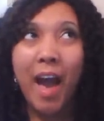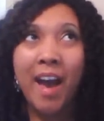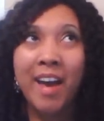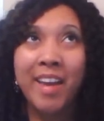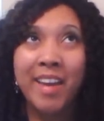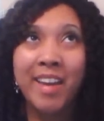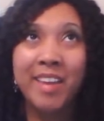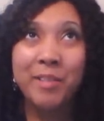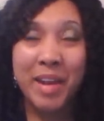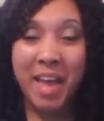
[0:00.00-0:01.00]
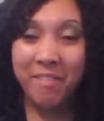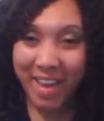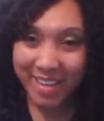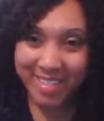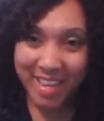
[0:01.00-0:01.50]
I when I have
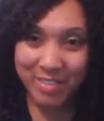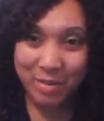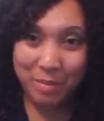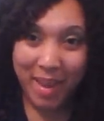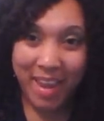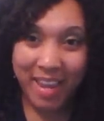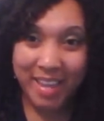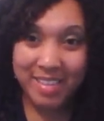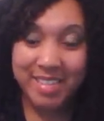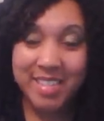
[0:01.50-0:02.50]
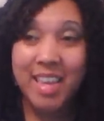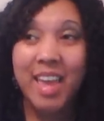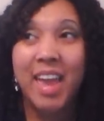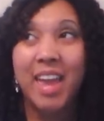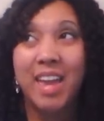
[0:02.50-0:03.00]
excess on my
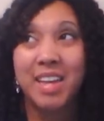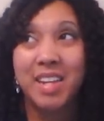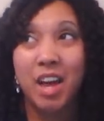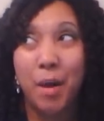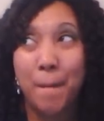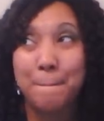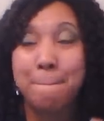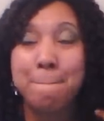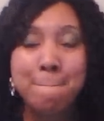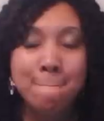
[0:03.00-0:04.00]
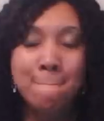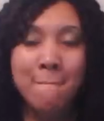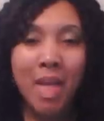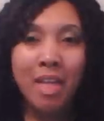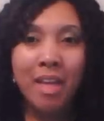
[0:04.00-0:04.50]
hands and um,
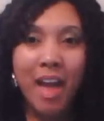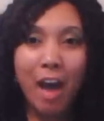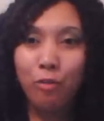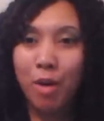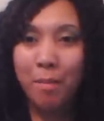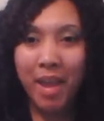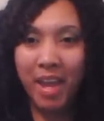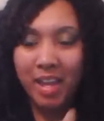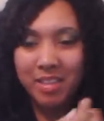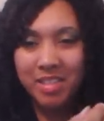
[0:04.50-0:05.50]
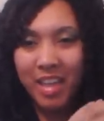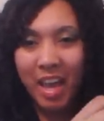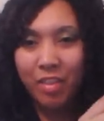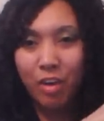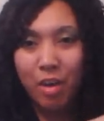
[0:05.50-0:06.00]
I'll rub my hands
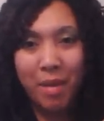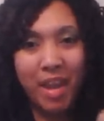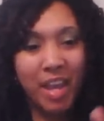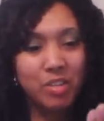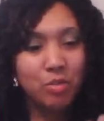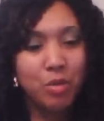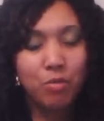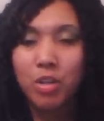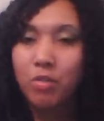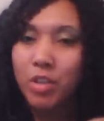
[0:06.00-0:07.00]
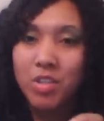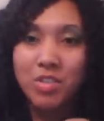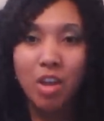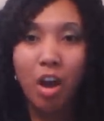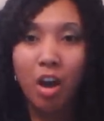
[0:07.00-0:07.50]
together and my hands will be really really
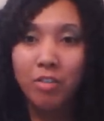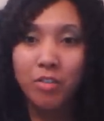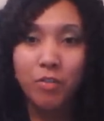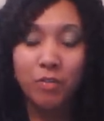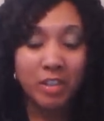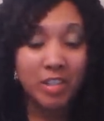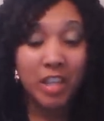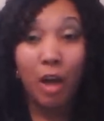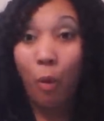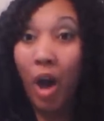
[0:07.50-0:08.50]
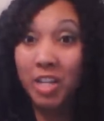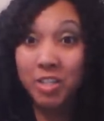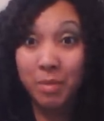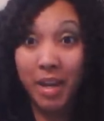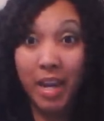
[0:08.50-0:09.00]
soft until I
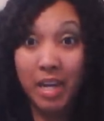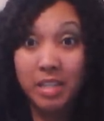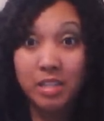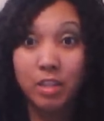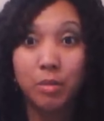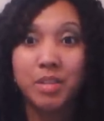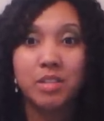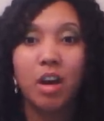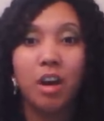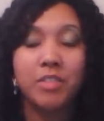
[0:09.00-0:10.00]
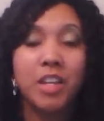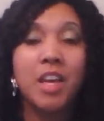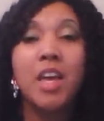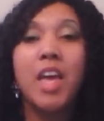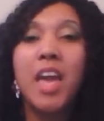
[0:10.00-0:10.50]
wash my hands. They'll be soft
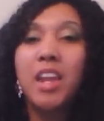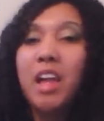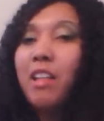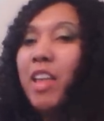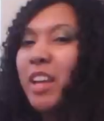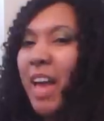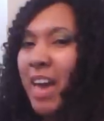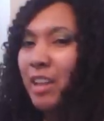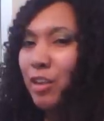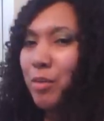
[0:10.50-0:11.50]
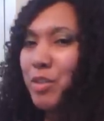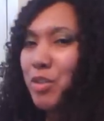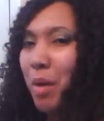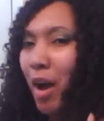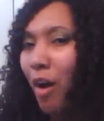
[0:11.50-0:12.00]
and I like add a little bit
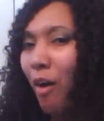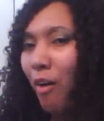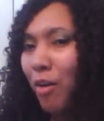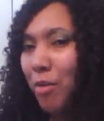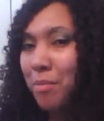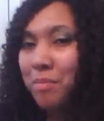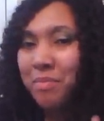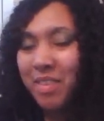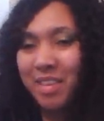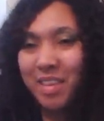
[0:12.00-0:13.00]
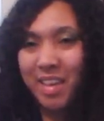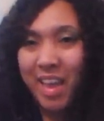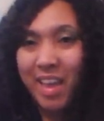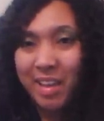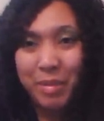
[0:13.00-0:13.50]
to my arm
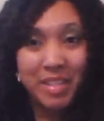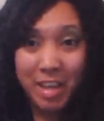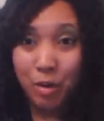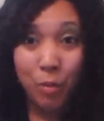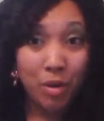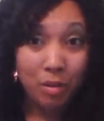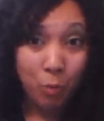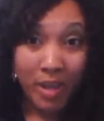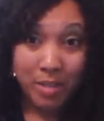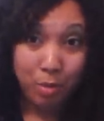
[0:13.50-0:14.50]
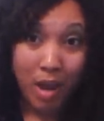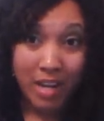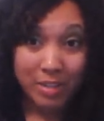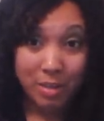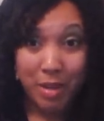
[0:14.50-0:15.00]
and because I don't want to waste
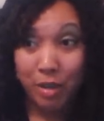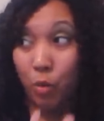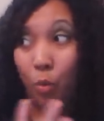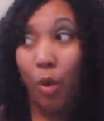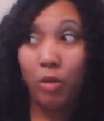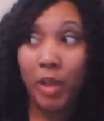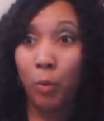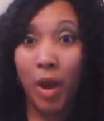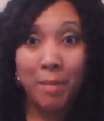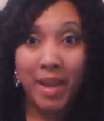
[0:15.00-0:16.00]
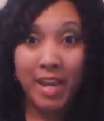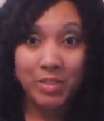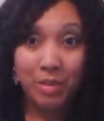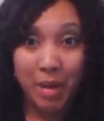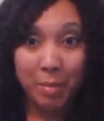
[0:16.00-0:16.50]
products, I'm not going to like wipe my
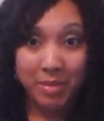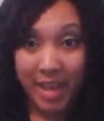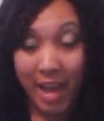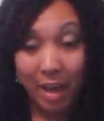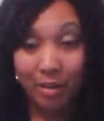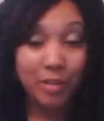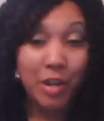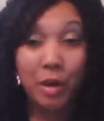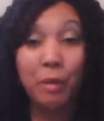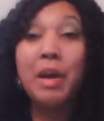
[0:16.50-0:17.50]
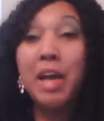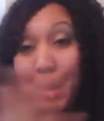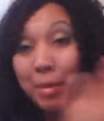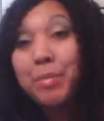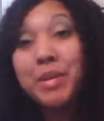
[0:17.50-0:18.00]
hands on a paper towel. No,
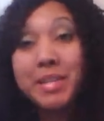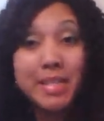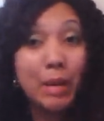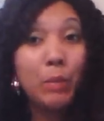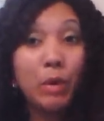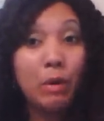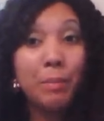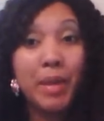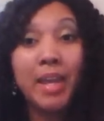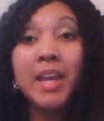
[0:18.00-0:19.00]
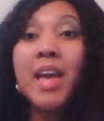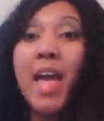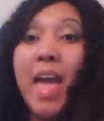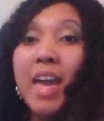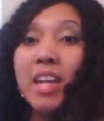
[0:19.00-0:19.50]
I'm going to put it somewhere on me,
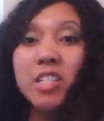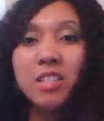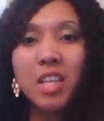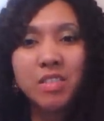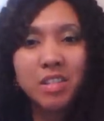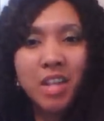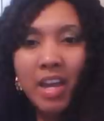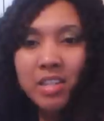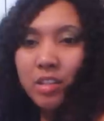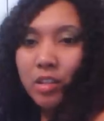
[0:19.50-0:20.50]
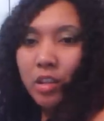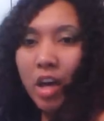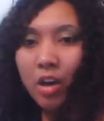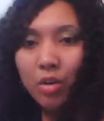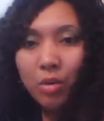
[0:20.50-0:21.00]
and it just gives a nice
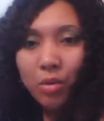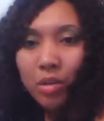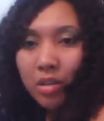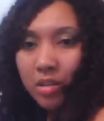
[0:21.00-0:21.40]
glow.